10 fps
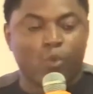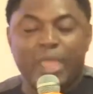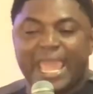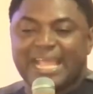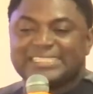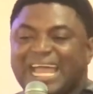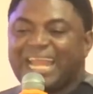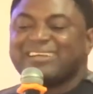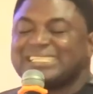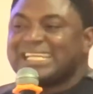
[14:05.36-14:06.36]
We enter
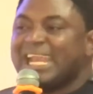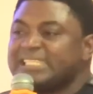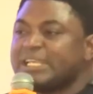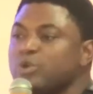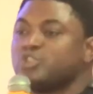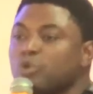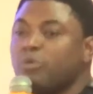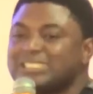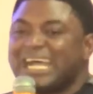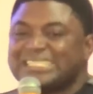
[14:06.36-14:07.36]
Christianity with too
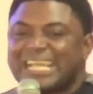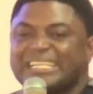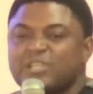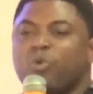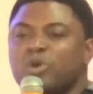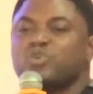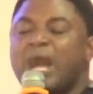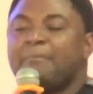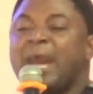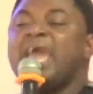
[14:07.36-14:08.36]
much anxiety. We want to
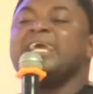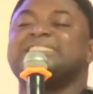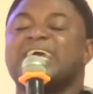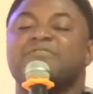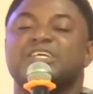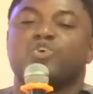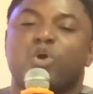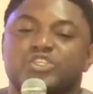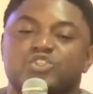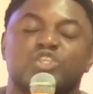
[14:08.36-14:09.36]
hammer.
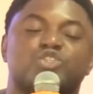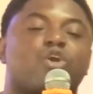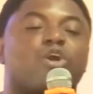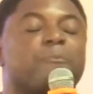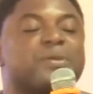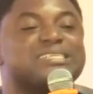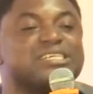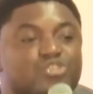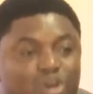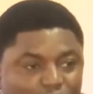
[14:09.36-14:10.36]
Davido is not your
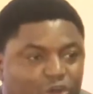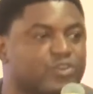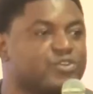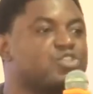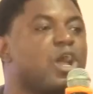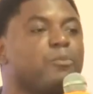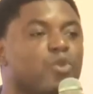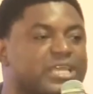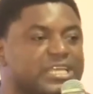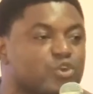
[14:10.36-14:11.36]
competition. Stop
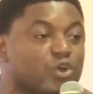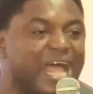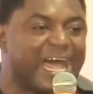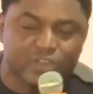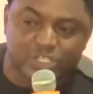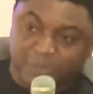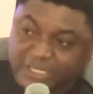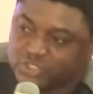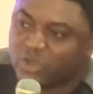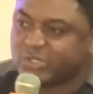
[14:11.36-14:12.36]
looking at those
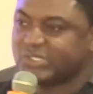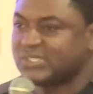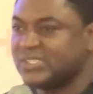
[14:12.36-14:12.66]
pictures.